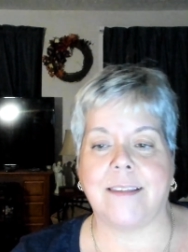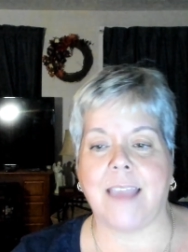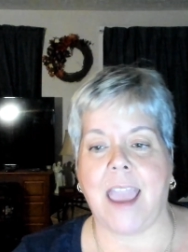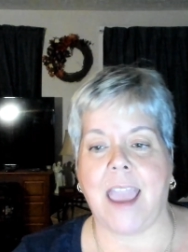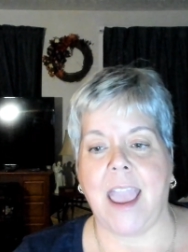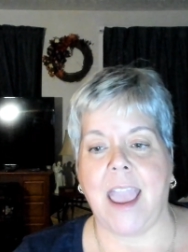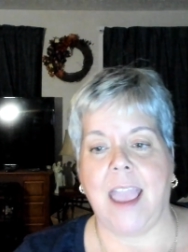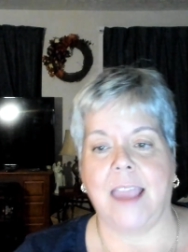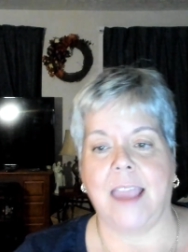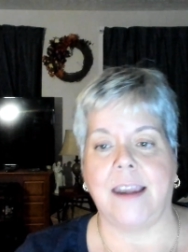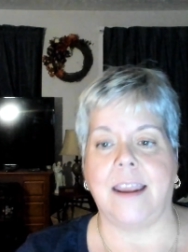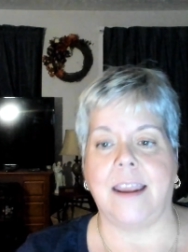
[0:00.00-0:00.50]

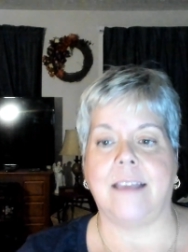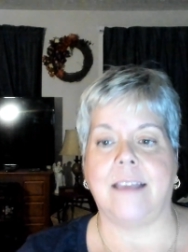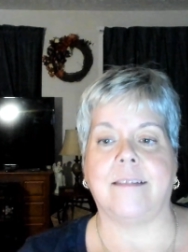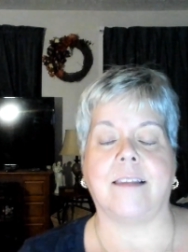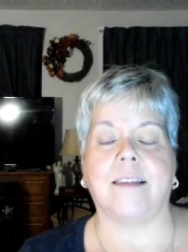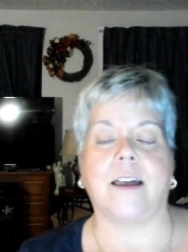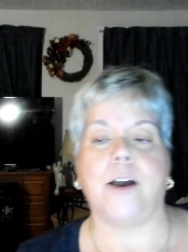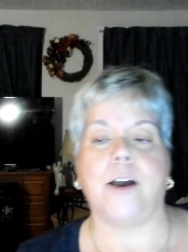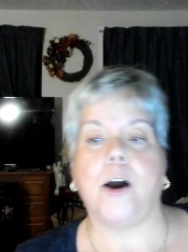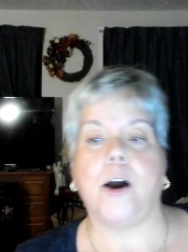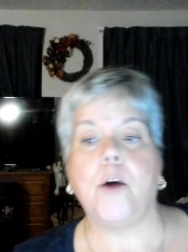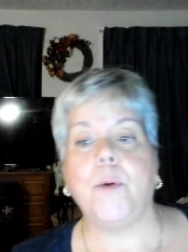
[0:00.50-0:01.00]
And as
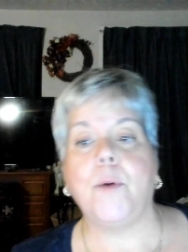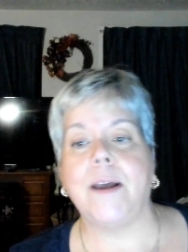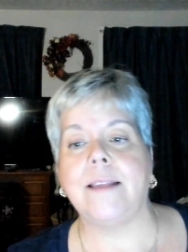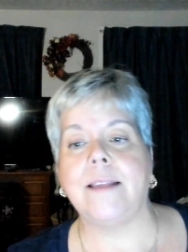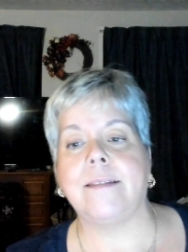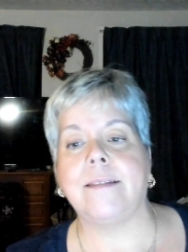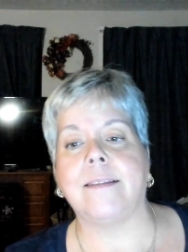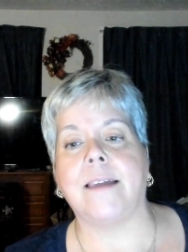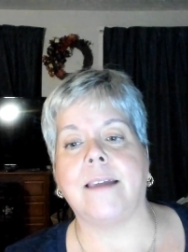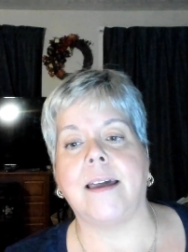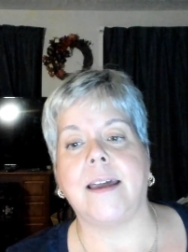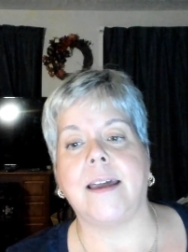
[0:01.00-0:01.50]
I always
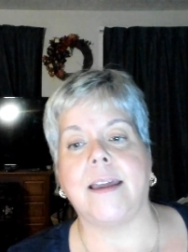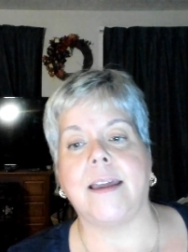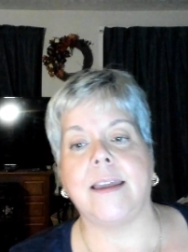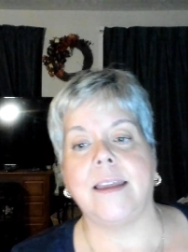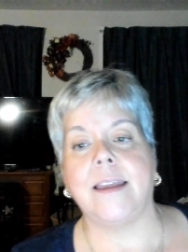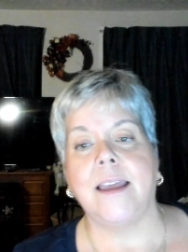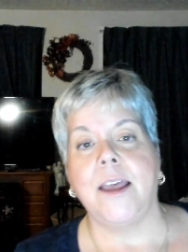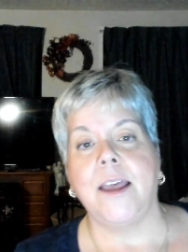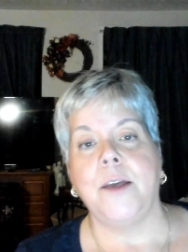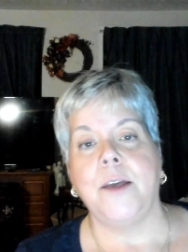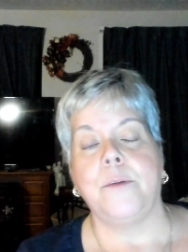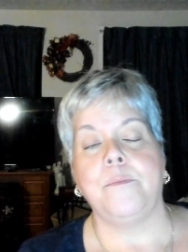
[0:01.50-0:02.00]
say,
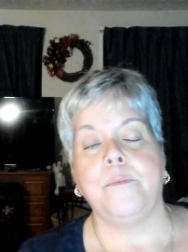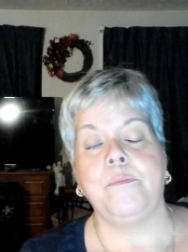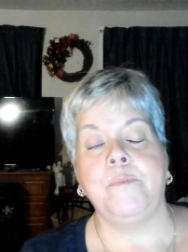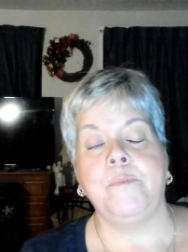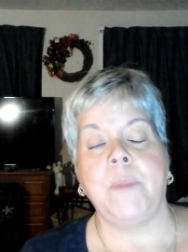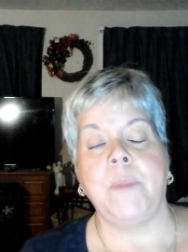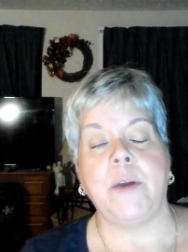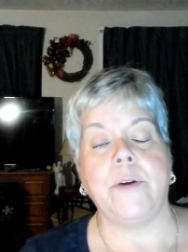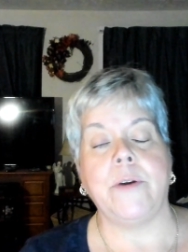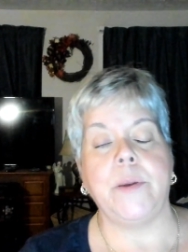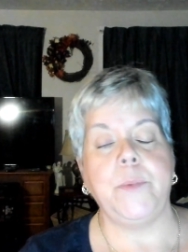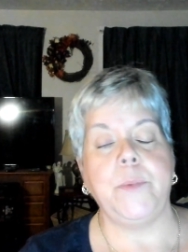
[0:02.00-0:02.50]

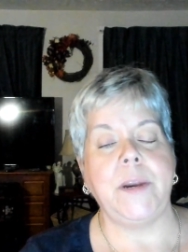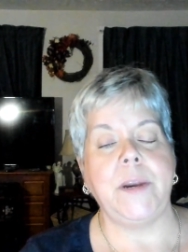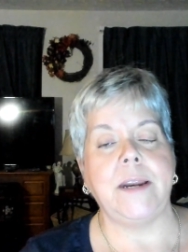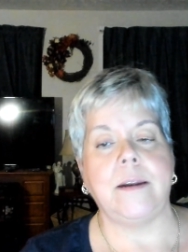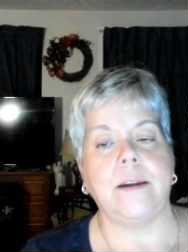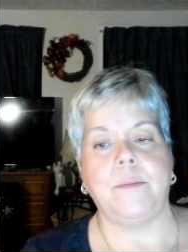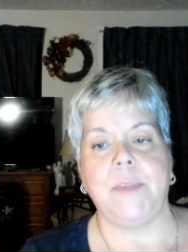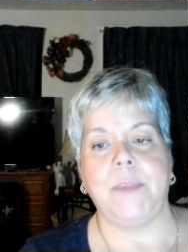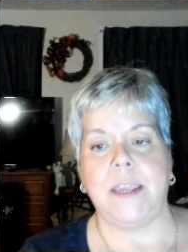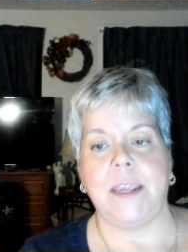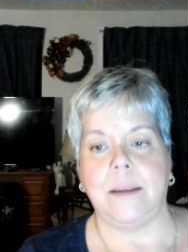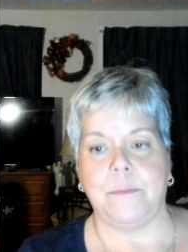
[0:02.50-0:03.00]
Merry
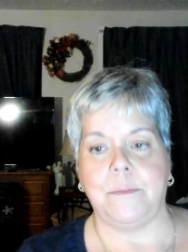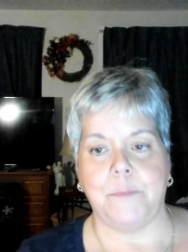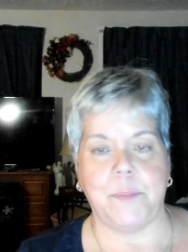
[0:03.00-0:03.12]
Weeded meet,